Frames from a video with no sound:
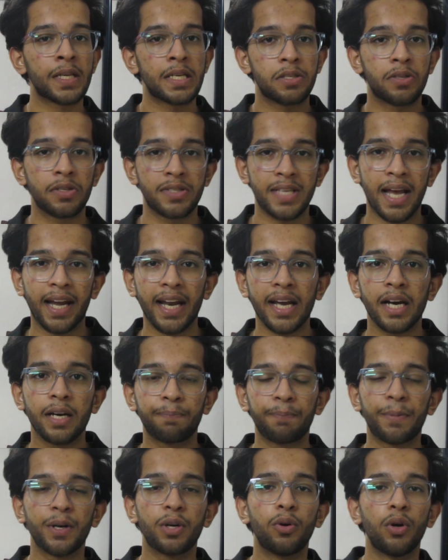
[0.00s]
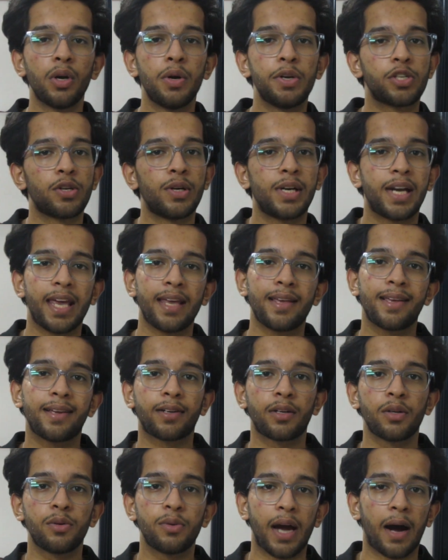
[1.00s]
So setting up a goal which will take
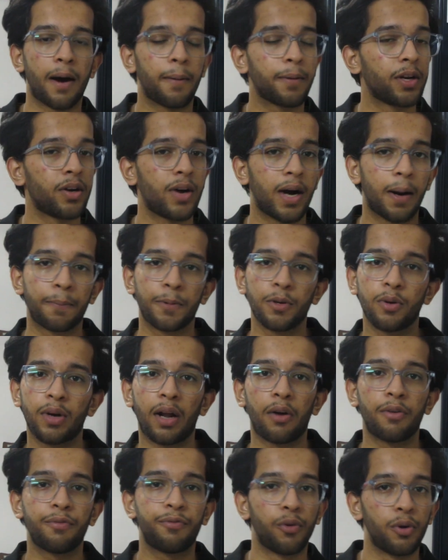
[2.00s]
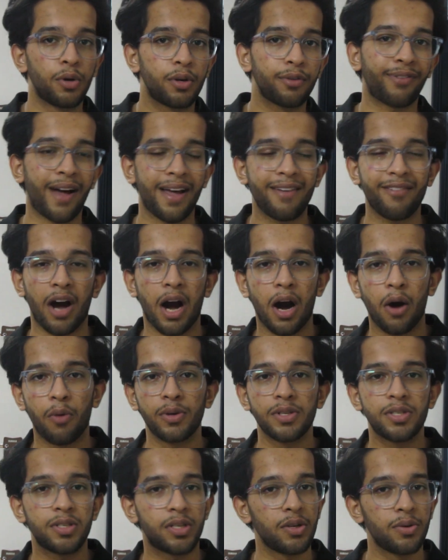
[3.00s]
up to around 4 to 5
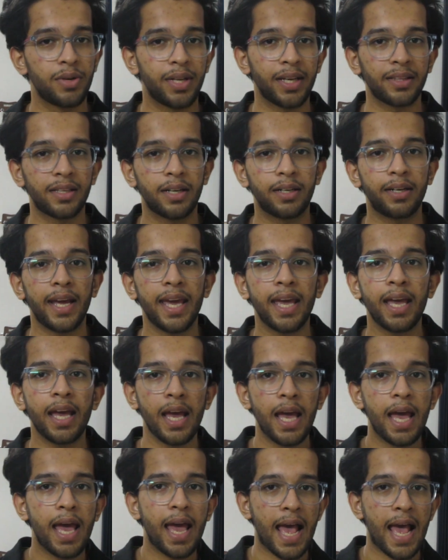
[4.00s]
hours during the day